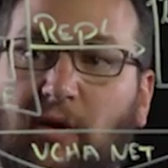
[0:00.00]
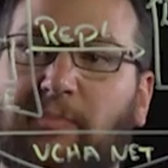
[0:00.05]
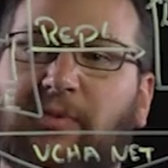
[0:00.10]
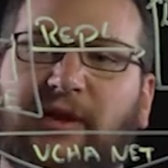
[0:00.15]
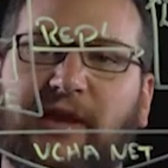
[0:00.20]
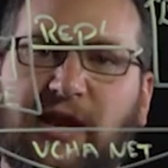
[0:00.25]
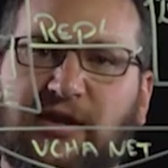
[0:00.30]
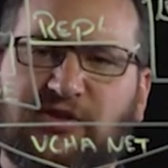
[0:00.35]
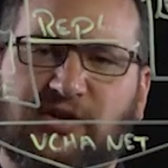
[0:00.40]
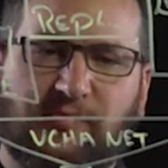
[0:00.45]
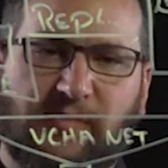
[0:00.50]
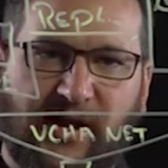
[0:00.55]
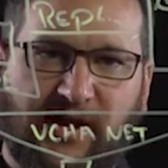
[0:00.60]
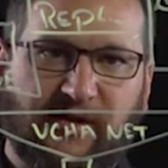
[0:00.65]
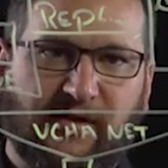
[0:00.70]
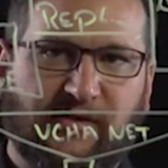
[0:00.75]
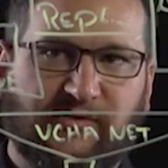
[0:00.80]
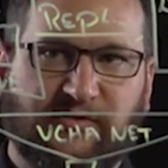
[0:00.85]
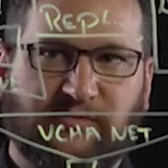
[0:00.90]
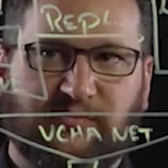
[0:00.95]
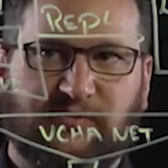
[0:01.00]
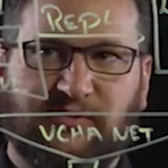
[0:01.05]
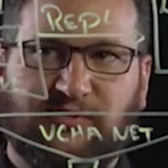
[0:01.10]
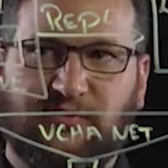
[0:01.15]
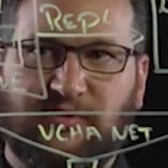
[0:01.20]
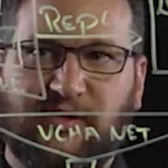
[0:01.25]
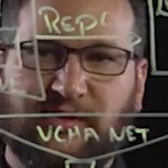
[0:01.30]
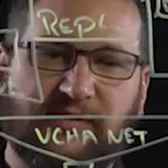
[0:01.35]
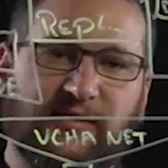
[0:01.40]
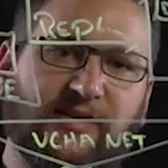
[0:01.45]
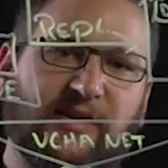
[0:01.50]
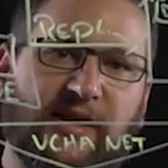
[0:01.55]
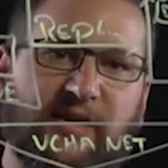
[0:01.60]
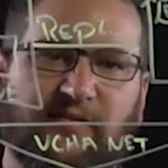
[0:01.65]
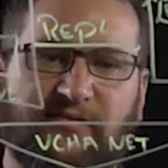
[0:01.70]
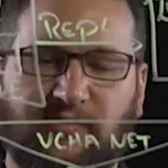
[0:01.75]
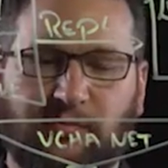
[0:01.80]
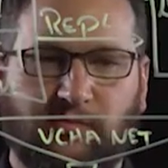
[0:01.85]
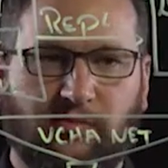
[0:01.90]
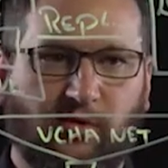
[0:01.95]
replication mechanisms to get the
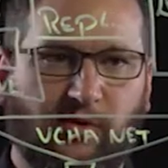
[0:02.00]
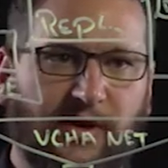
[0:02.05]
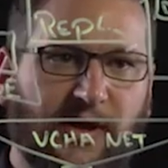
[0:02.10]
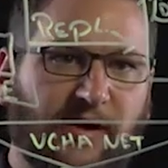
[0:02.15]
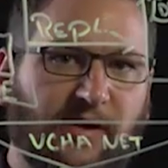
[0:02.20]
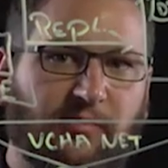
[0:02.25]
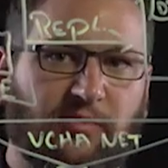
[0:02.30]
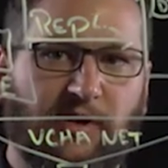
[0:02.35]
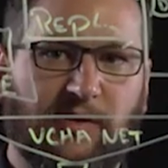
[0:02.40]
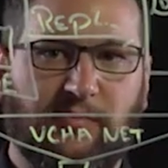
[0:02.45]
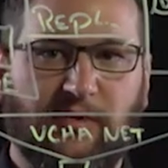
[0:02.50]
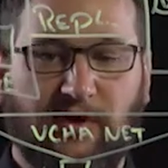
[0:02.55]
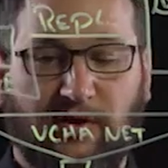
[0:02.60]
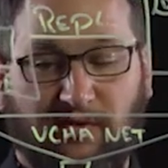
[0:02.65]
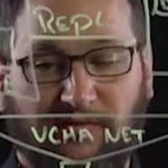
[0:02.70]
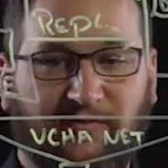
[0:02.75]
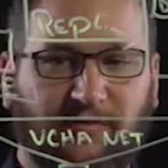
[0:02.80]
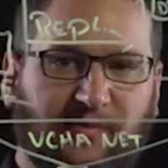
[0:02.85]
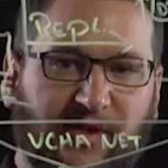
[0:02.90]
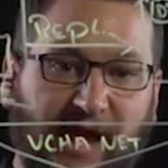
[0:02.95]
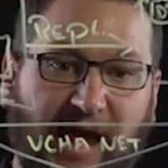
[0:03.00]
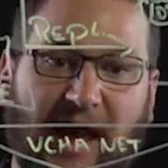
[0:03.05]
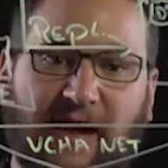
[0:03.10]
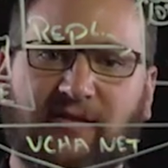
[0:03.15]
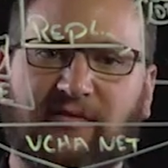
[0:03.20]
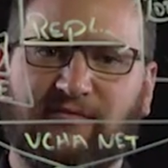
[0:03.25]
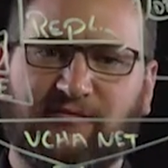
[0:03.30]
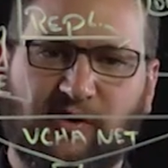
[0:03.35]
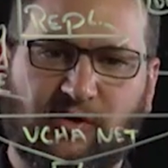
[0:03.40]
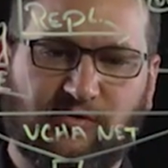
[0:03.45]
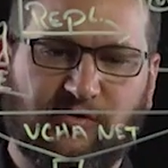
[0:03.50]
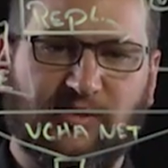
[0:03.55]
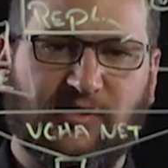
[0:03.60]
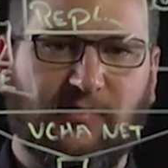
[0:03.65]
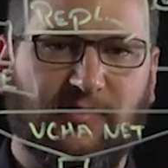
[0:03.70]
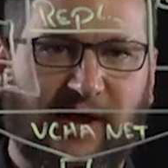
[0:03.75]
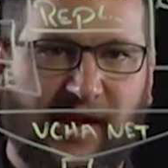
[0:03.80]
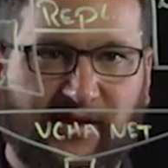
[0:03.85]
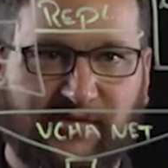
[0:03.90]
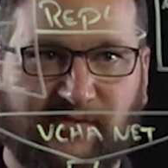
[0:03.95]
data from point A to point B, or from the active node to the
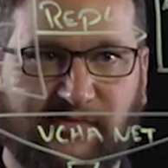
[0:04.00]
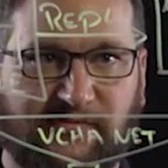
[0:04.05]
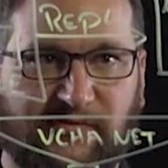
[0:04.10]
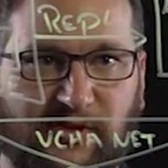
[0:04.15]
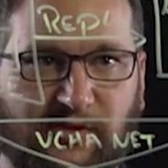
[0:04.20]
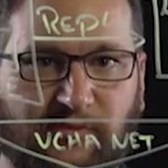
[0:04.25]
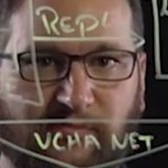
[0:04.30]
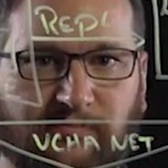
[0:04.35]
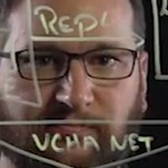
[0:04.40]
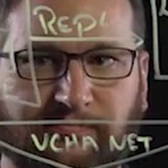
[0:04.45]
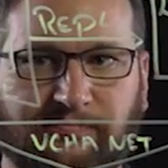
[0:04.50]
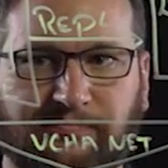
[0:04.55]
passive node.